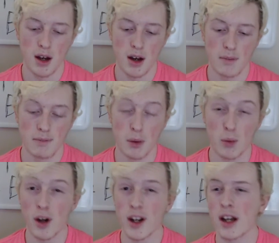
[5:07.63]
But
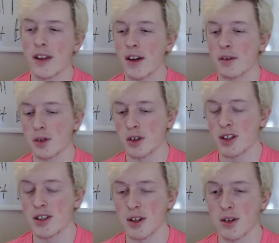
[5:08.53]
one that really
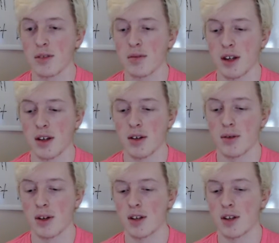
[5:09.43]
stuck with me was,